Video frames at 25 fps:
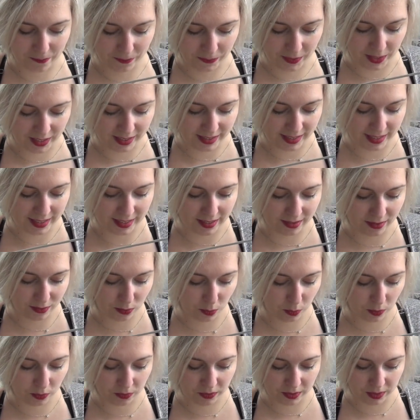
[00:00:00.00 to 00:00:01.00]
they
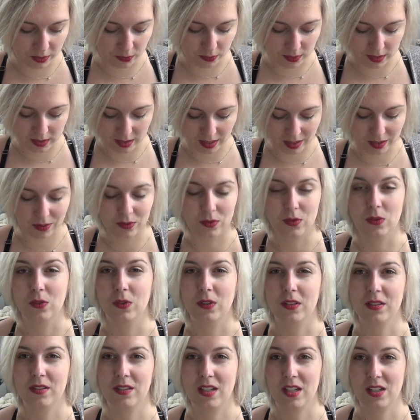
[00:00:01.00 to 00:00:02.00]
didn't reveal is how to
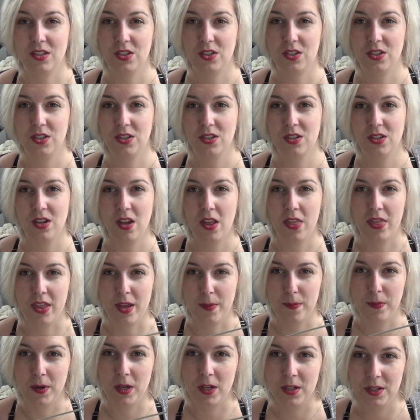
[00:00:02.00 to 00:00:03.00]
attach
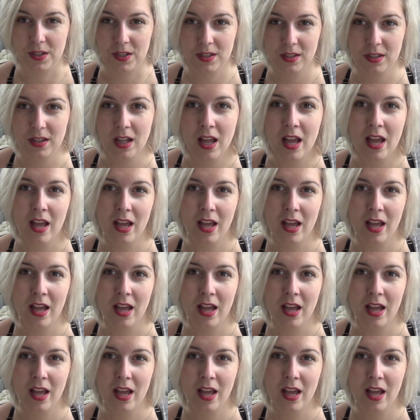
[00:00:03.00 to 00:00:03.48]
them all.